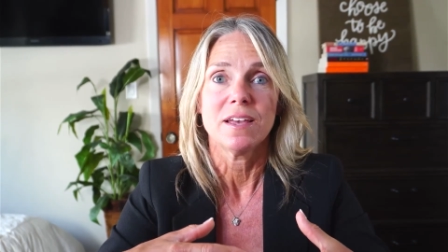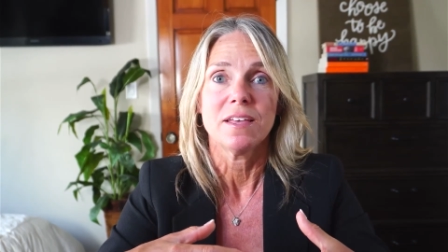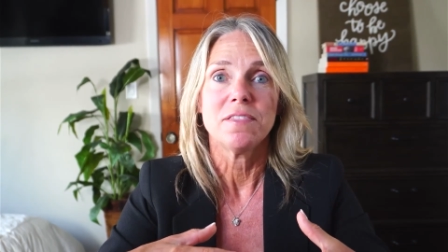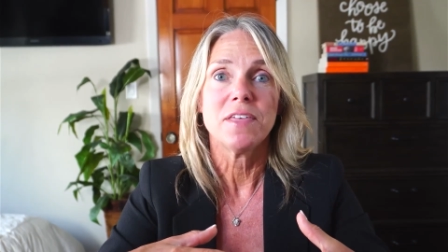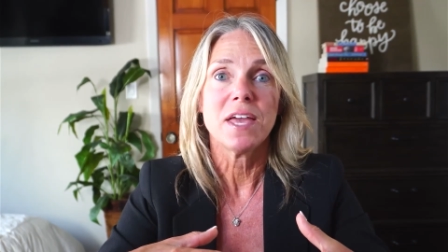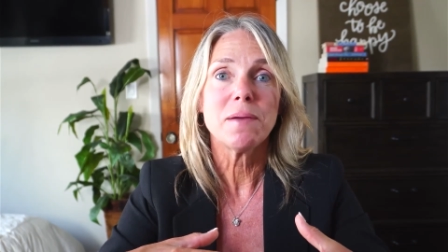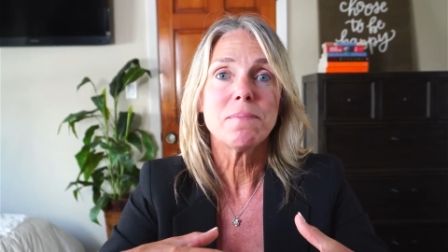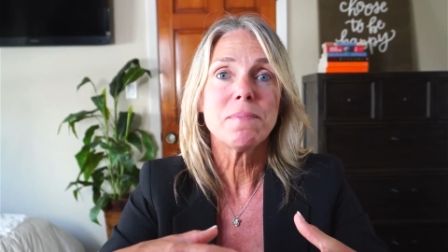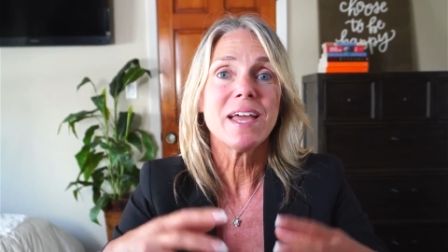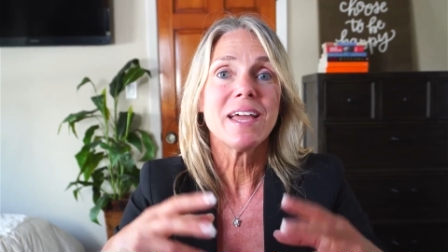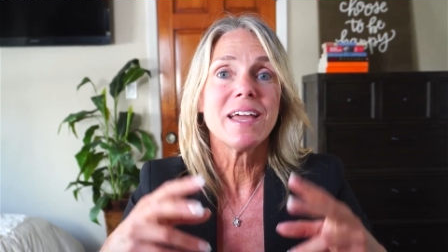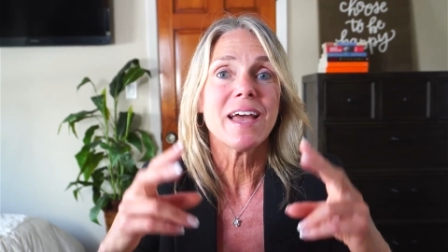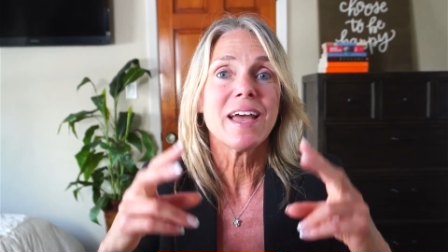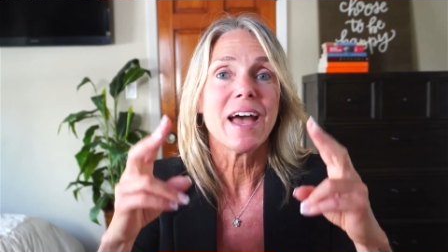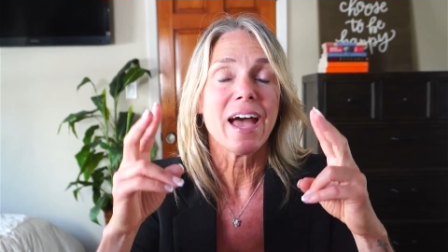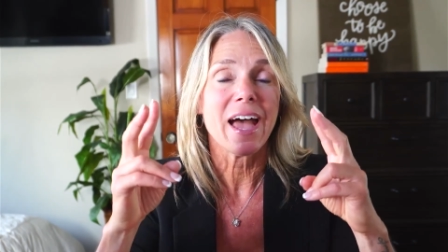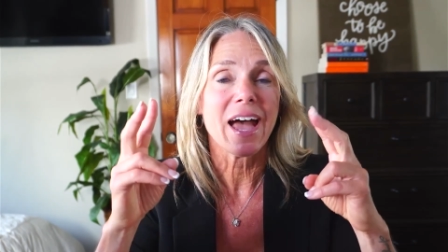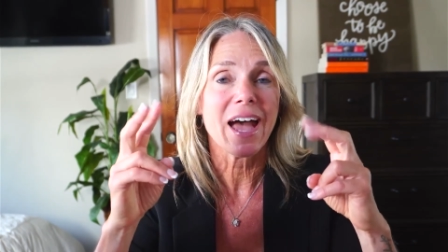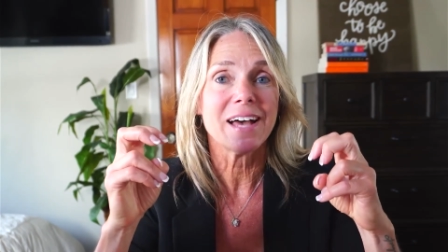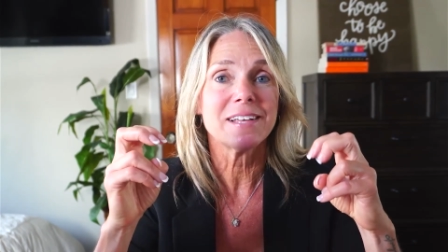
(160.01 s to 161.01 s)
They may
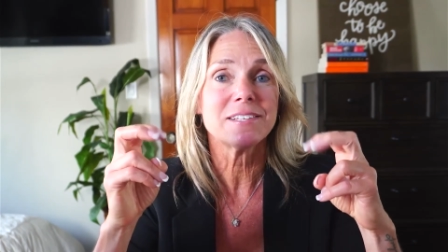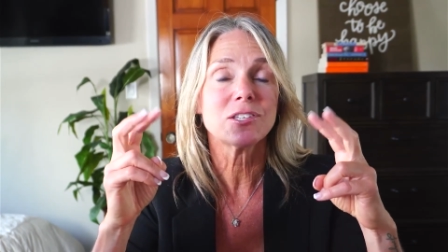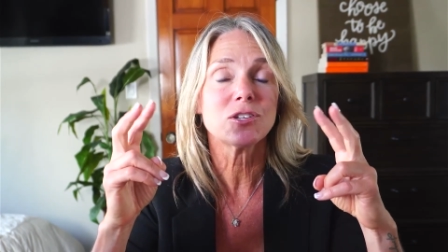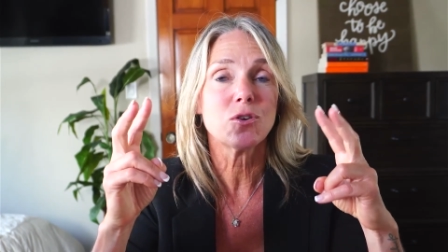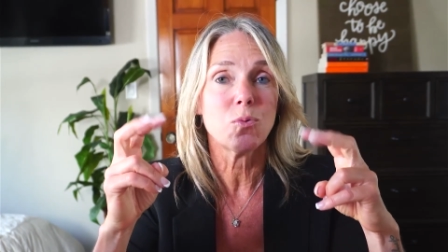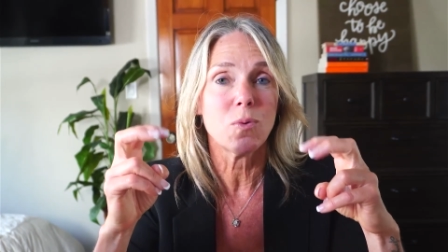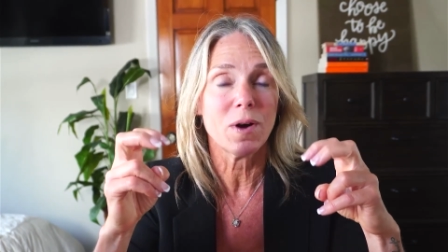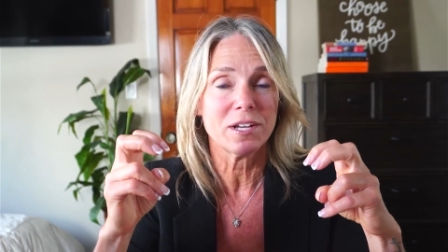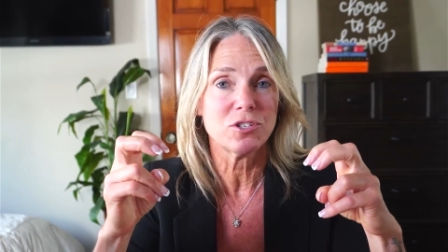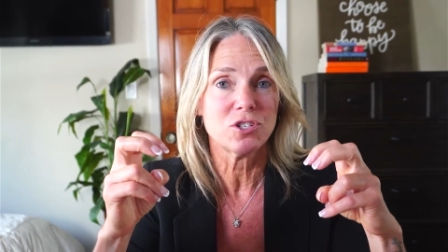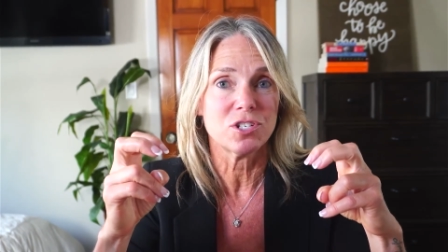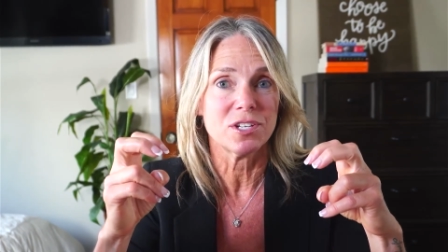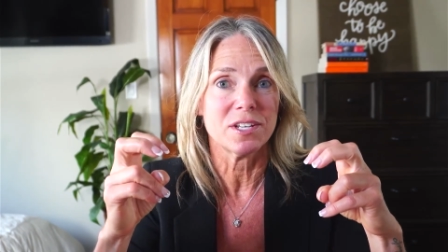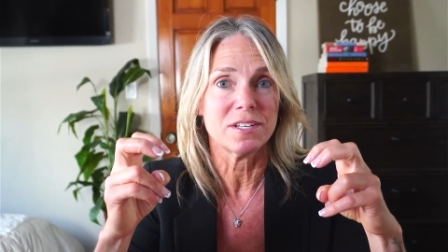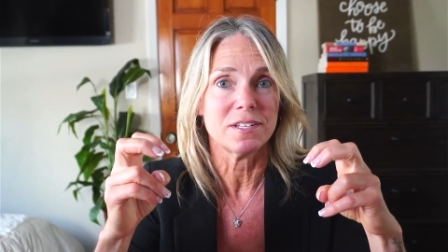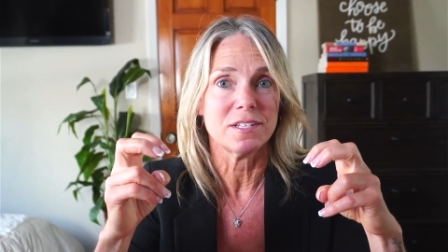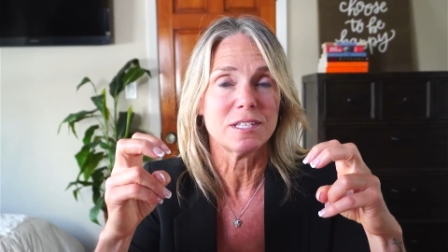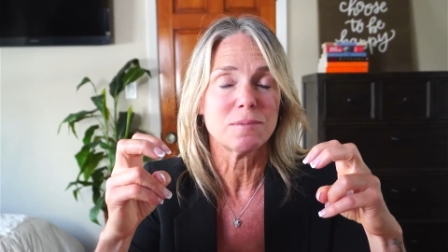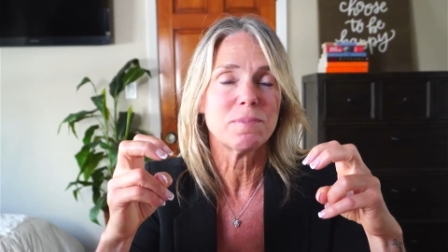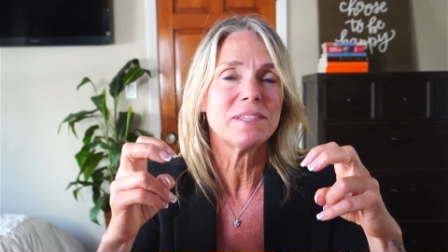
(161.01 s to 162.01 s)
ask
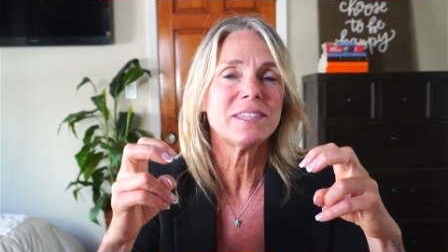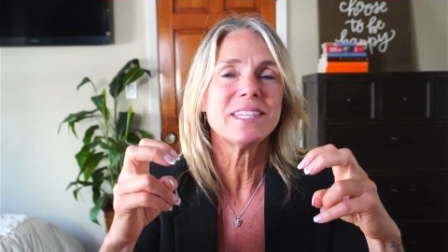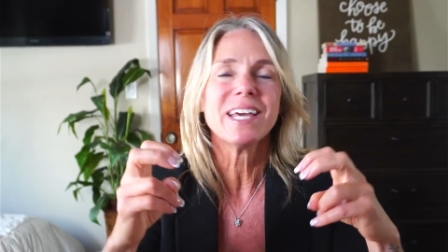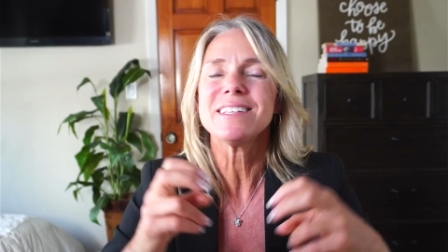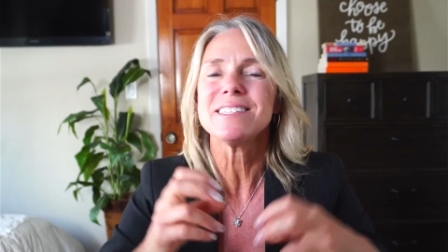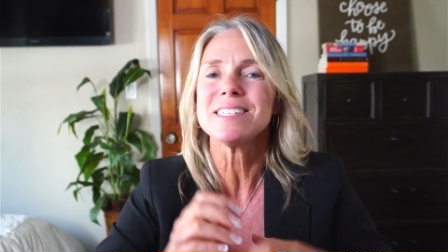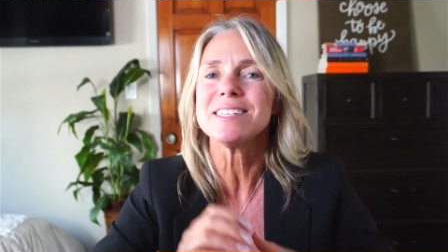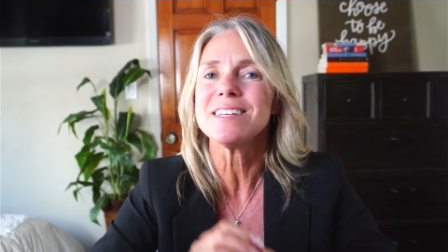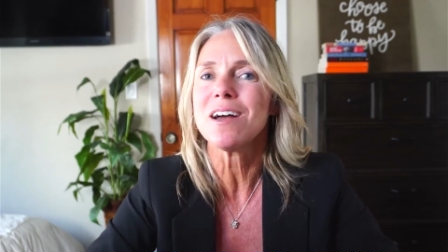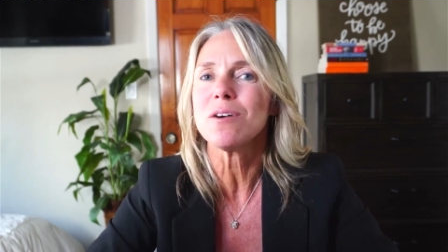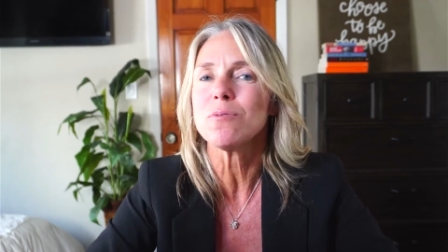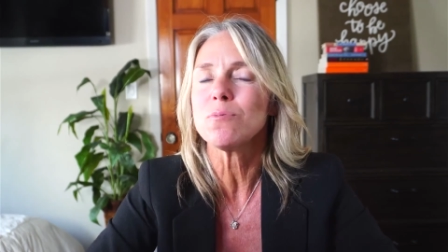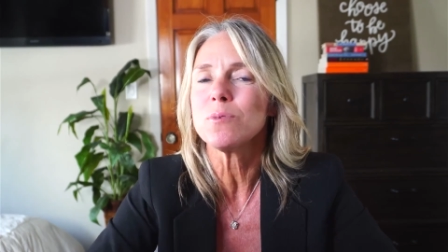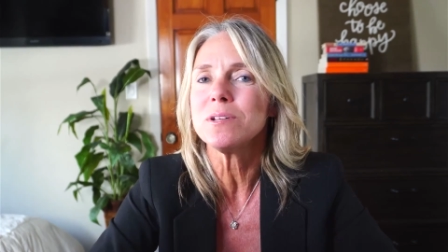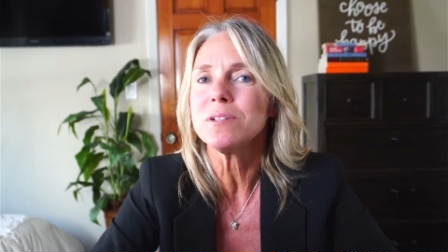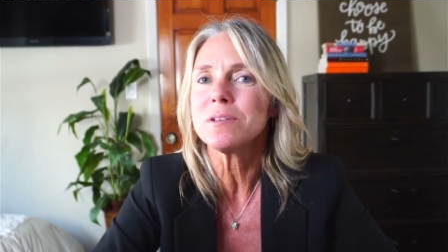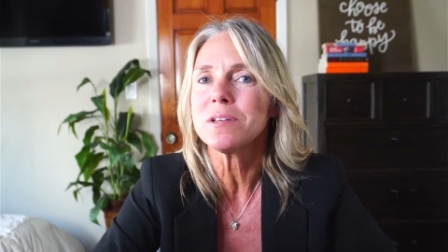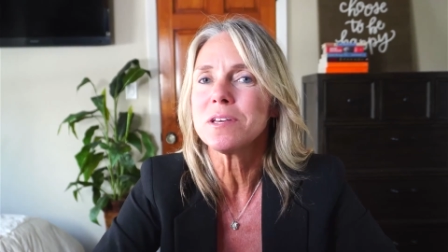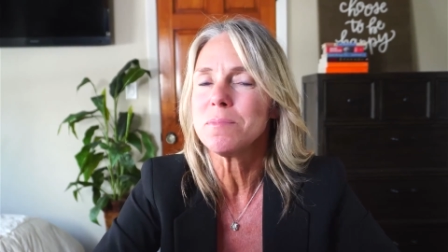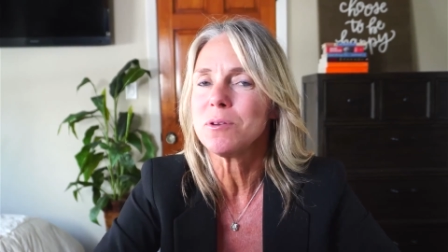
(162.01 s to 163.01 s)
questions, but that's not
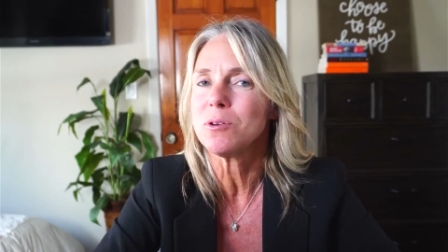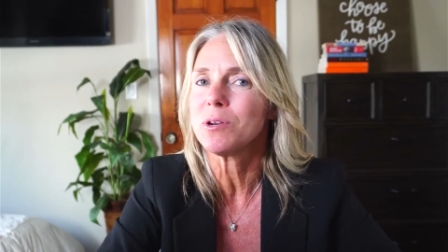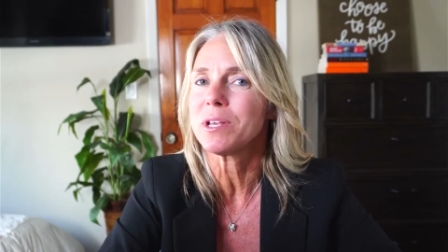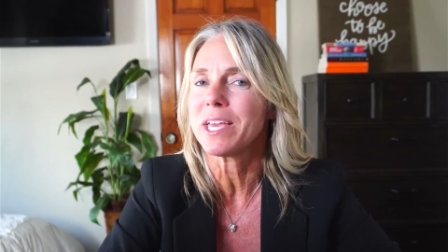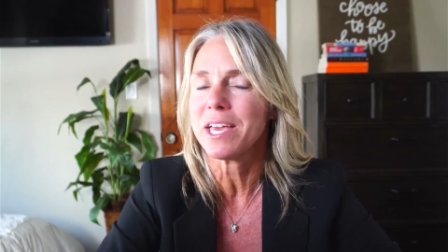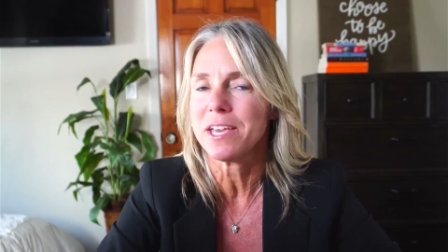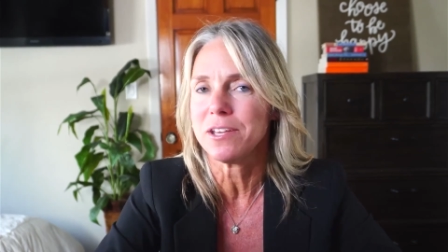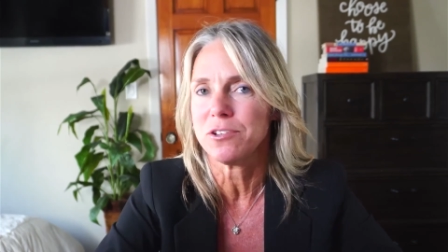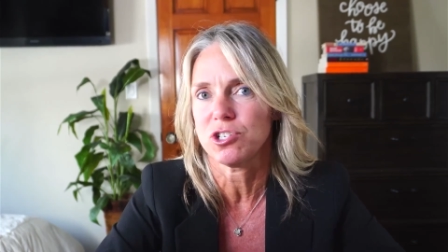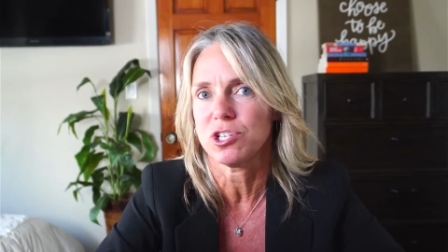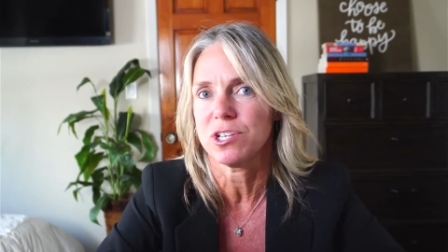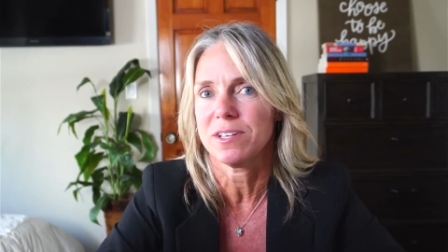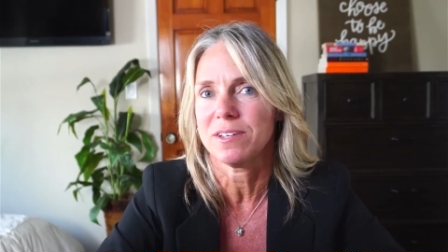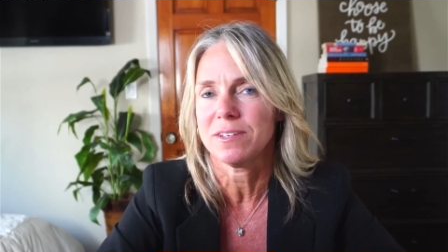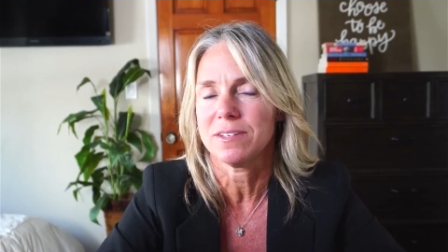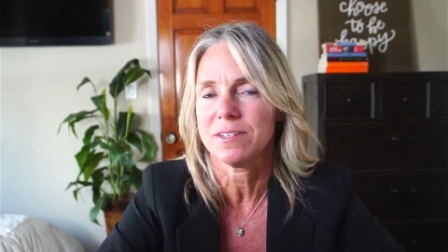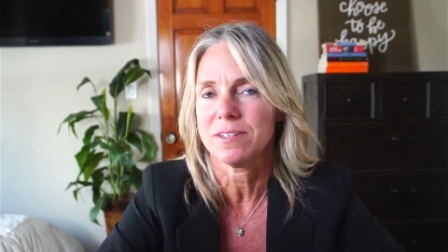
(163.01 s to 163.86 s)
real communication.